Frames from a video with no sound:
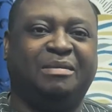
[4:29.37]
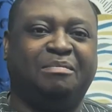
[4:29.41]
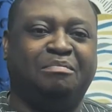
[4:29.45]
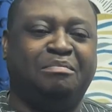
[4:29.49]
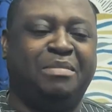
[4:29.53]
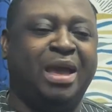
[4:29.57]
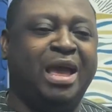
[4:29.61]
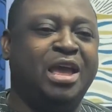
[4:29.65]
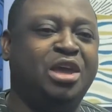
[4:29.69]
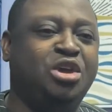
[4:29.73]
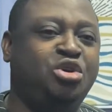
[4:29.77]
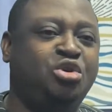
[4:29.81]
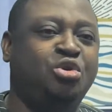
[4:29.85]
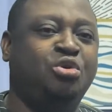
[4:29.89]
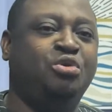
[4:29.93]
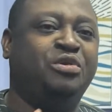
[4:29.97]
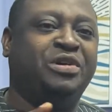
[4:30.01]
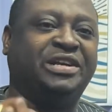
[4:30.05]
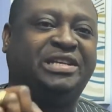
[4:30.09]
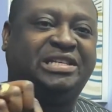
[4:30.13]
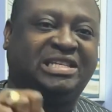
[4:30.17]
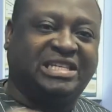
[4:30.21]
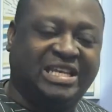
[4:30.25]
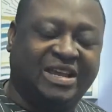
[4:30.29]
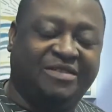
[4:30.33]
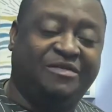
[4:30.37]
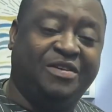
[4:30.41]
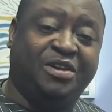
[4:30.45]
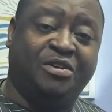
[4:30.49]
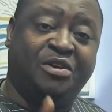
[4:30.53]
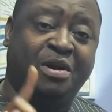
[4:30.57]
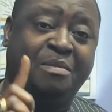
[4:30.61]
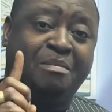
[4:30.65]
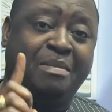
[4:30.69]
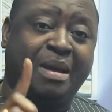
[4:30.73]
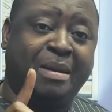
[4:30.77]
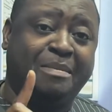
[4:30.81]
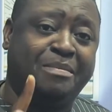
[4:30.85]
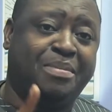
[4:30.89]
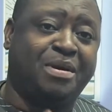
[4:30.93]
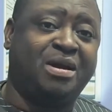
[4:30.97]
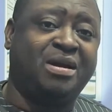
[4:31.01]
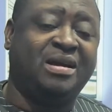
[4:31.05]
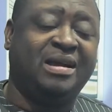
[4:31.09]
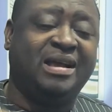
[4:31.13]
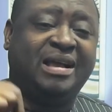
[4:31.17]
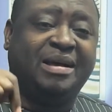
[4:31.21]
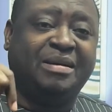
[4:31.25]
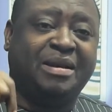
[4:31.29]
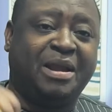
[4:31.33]
may you receive it.
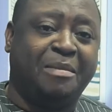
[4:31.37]
Remember,